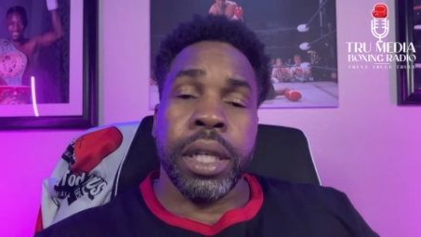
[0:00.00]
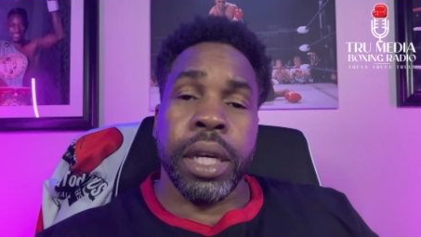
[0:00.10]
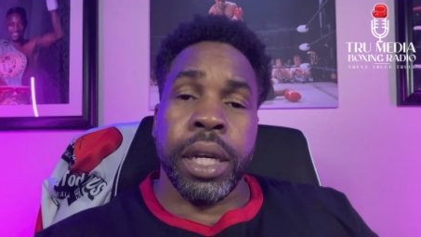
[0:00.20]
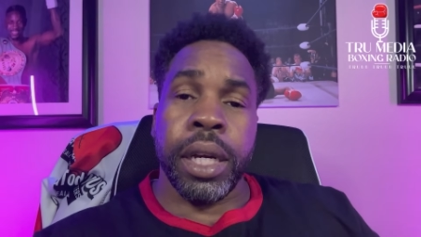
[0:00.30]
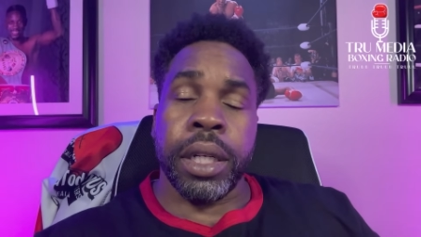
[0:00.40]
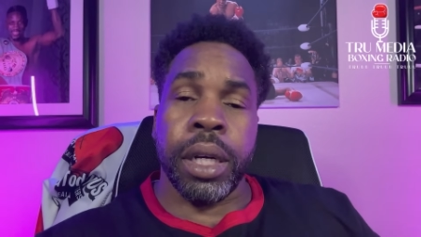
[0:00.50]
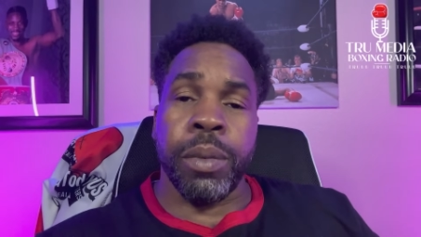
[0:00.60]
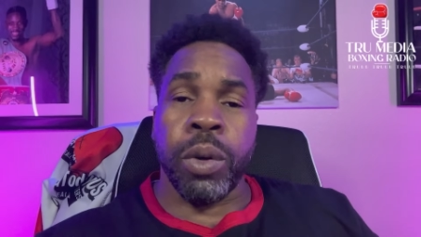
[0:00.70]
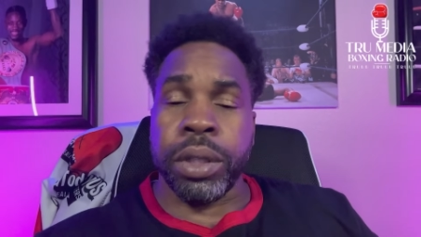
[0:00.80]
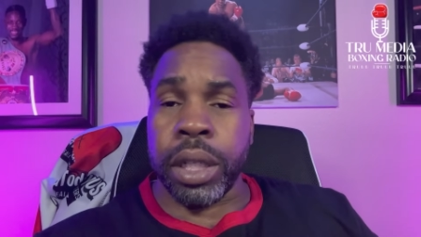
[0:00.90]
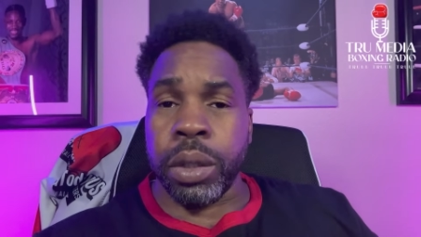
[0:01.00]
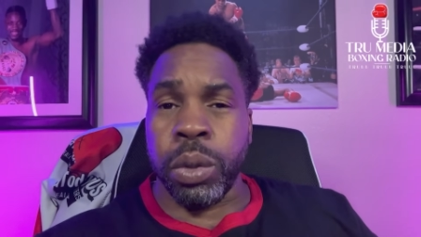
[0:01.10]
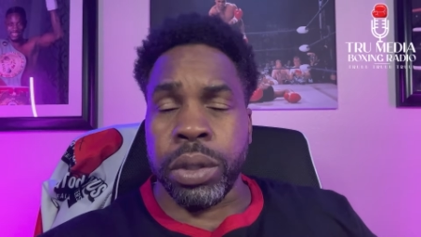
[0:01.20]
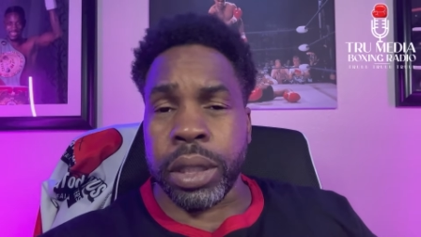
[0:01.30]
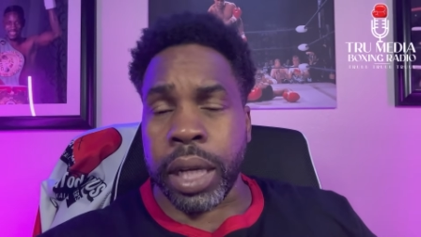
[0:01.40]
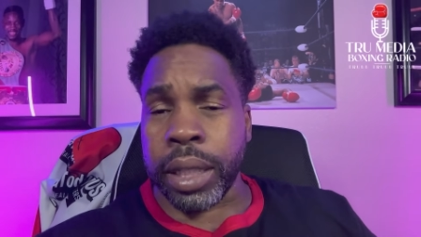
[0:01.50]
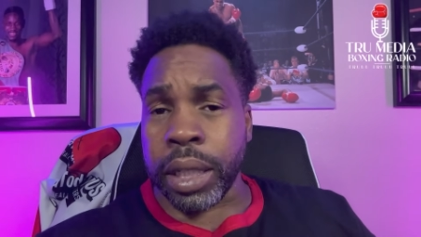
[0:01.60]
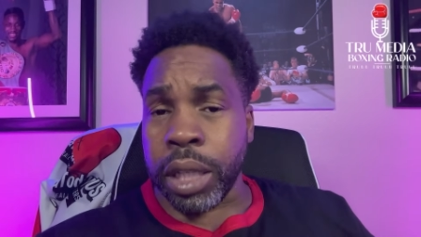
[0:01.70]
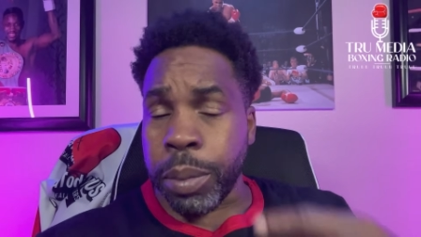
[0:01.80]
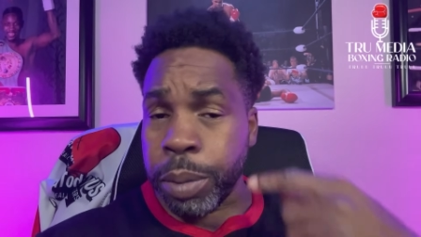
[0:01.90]
and um, Alexander Usyk, I think
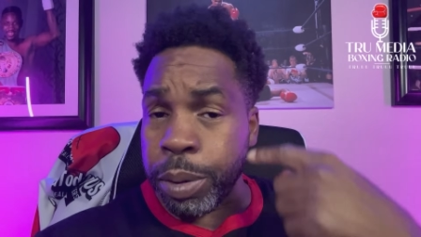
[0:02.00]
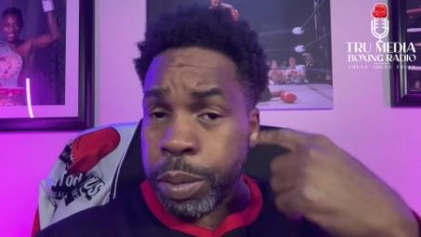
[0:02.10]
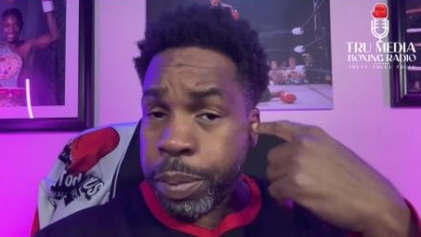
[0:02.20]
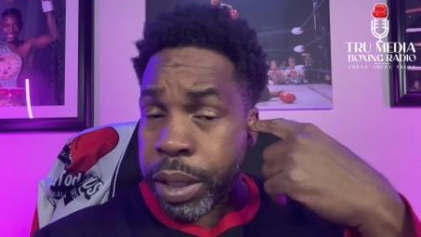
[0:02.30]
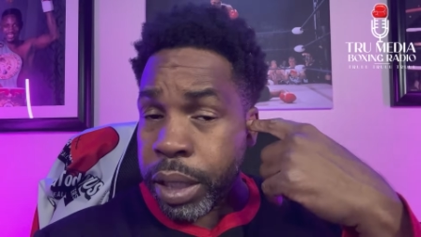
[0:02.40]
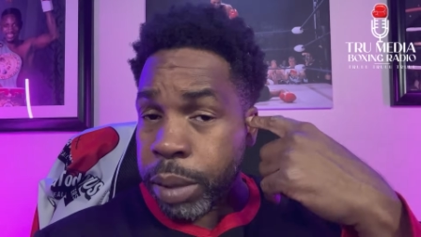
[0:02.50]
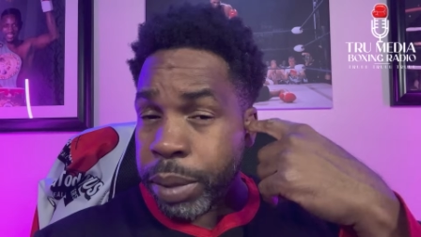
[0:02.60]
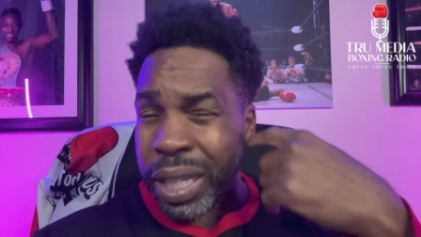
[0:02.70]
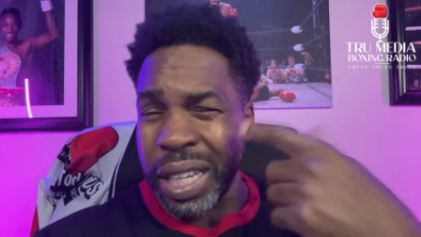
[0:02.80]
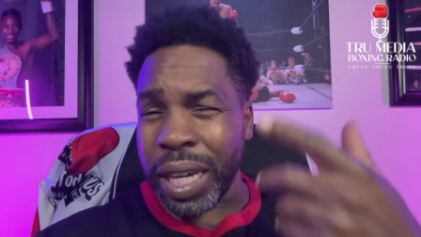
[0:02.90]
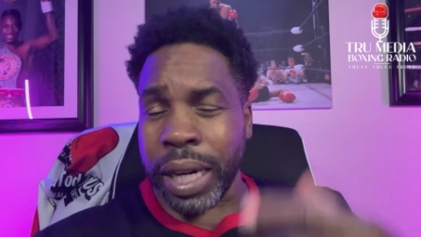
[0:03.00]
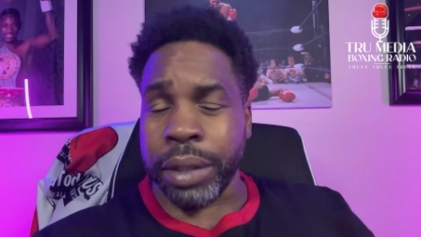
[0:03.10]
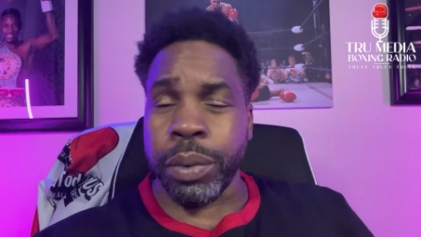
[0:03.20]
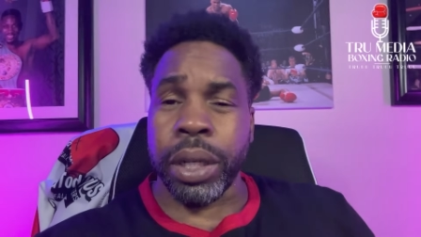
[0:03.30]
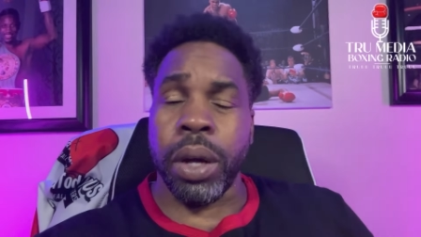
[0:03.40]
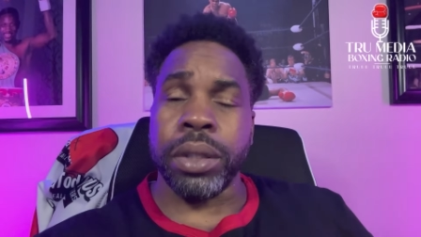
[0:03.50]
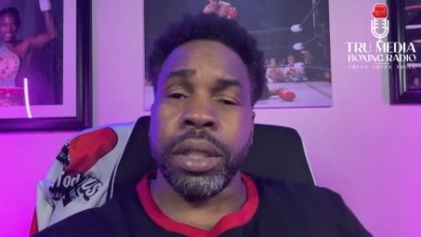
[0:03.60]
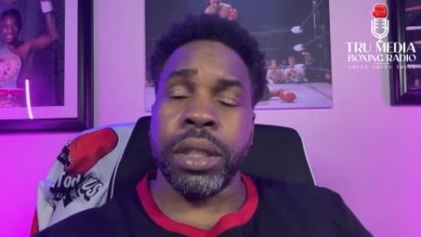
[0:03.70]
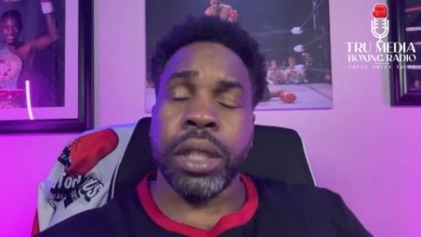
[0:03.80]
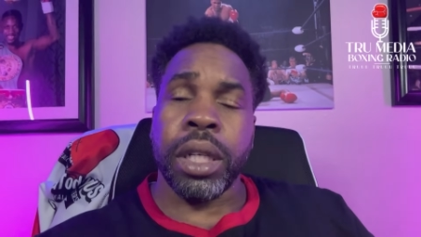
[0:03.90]
a couple of people beat him. He, he got like three losses.